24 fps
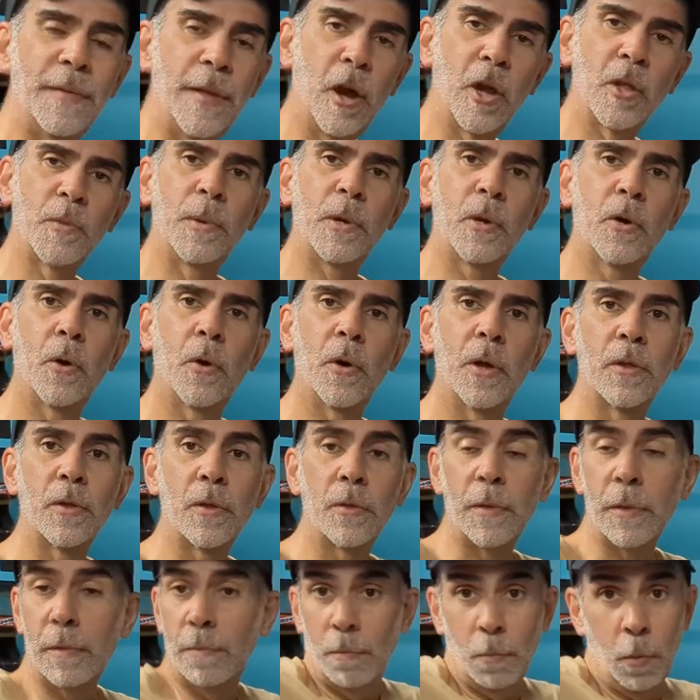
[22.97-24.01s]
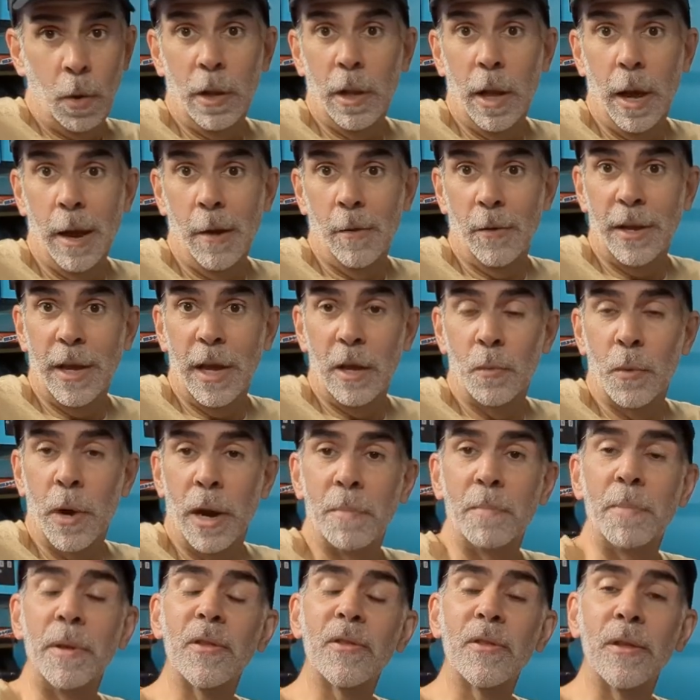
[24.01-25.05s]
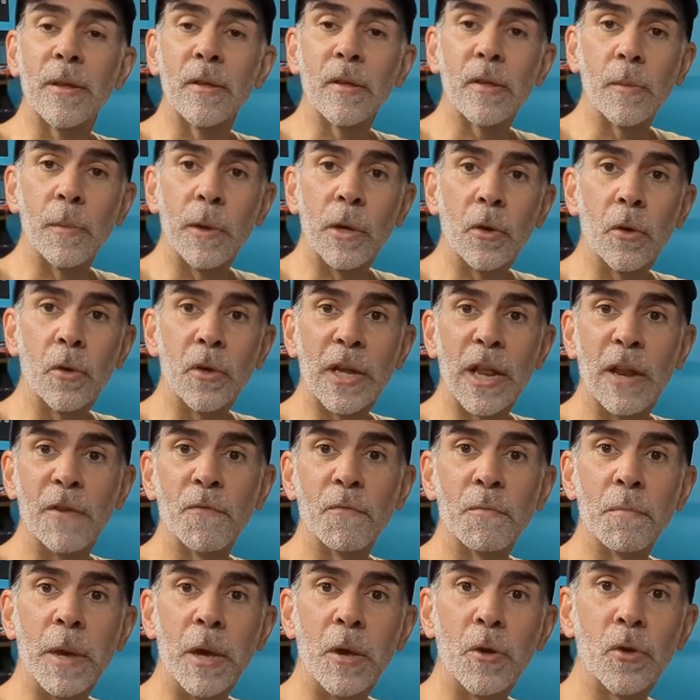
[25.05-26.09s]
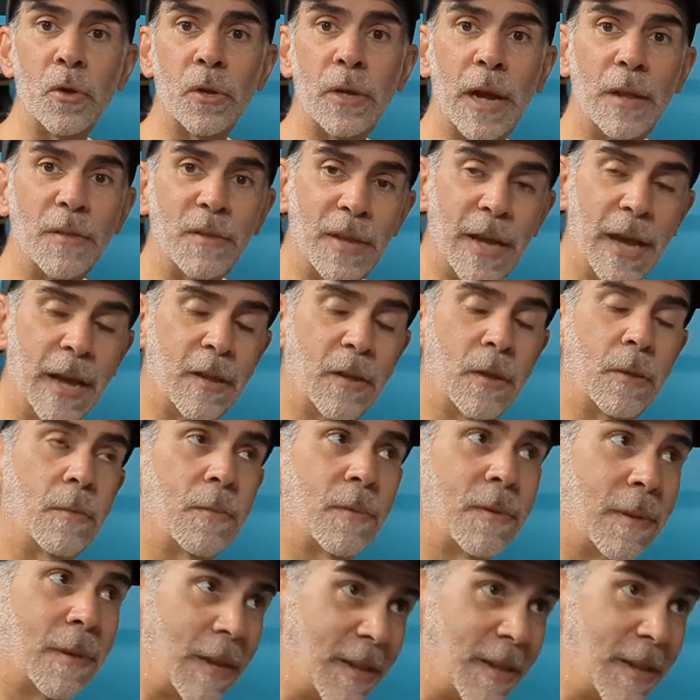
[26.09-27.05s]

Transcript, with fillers: And that was because, well, iiRcade ran a business and we couldn't get information on tech,